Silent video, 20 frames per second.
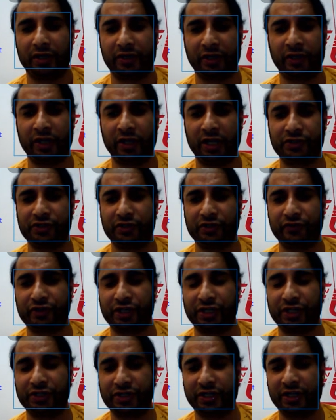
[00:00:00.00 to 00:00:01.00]
technology is
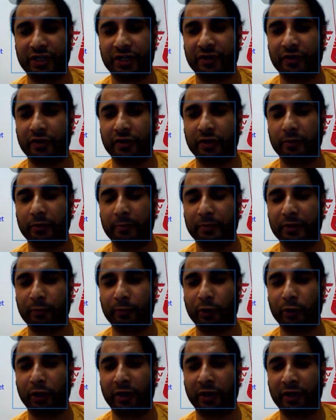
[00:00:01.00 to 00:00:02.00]
changing, and
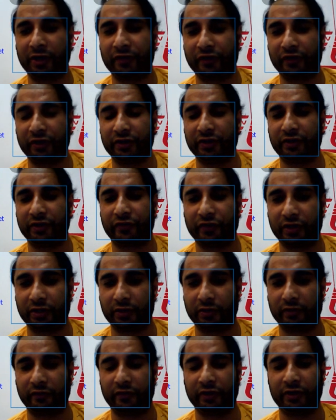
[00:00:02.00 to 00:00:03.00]
people are enhancing their
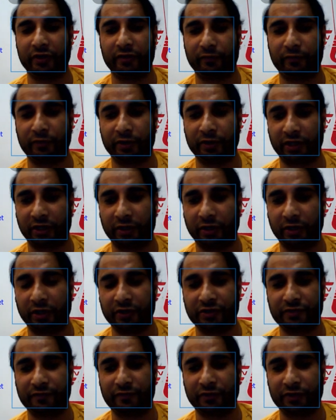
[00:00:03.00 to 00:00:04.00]
skills in different
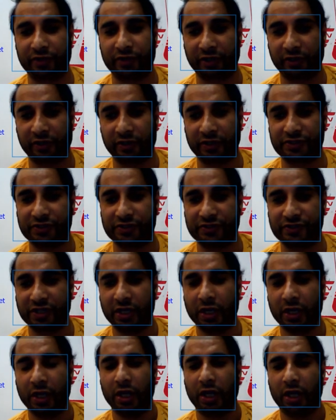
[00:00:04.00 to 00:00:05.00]
technologies,
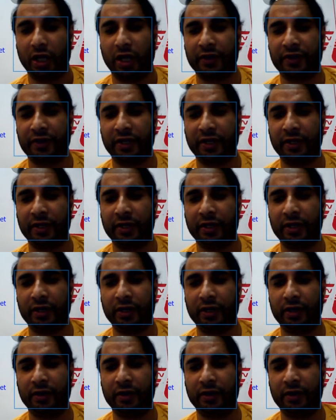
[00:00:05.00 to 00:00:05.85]
and then